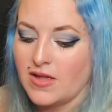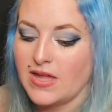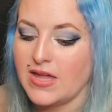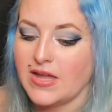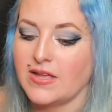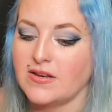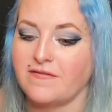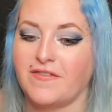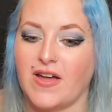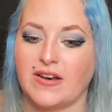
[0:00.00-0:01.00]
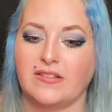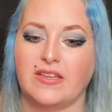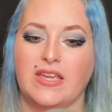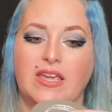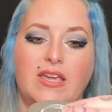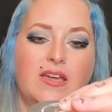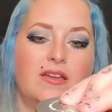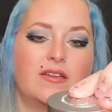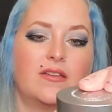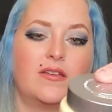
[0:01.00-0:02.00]
And finally,
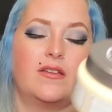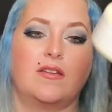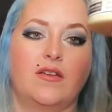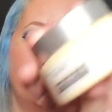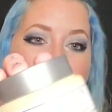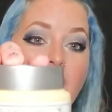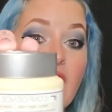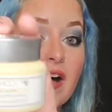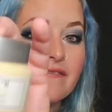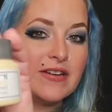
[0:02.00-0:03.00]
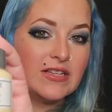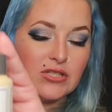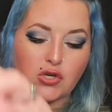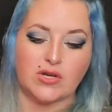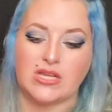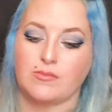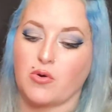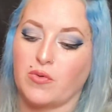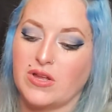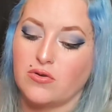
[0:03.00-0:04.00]
the Confidence Cream,
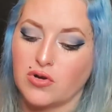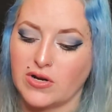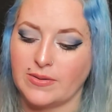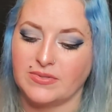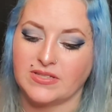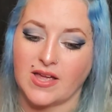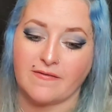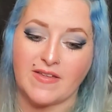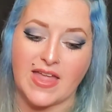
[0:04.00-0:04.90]
a wrinkle cream stuff.